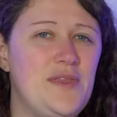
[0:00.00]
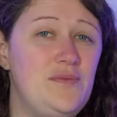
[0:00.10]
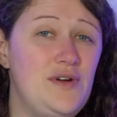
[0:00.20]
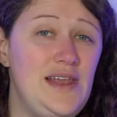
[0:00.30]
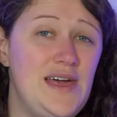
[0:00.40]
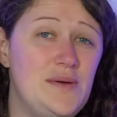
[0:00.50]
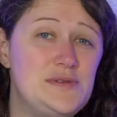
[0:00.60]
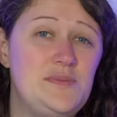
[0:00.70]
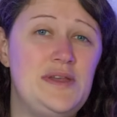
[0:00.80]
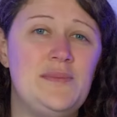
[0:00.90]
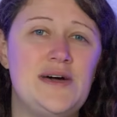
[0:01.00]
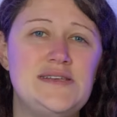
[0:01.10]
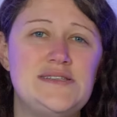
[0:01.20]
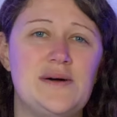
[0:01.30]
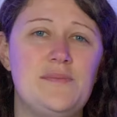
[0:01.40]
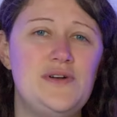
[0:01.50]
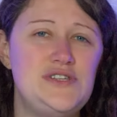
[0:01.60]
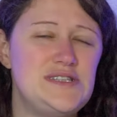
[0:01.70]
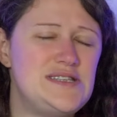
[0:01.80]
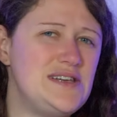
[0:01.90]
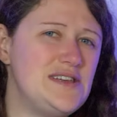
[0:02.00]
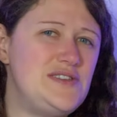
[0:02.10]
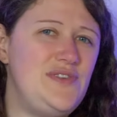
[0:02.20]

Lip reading: and really helps minimize that motion sickness